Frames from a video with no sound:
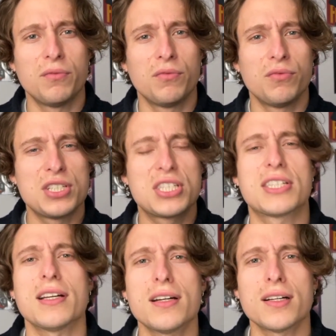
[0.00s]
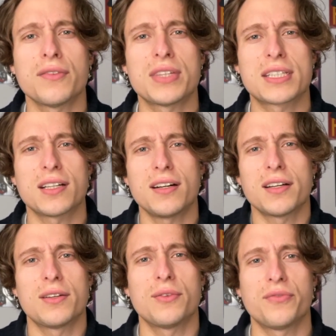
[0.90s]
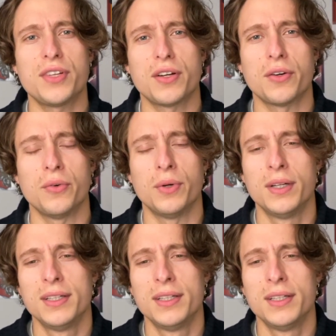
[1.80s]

reserved, this kind of, you know,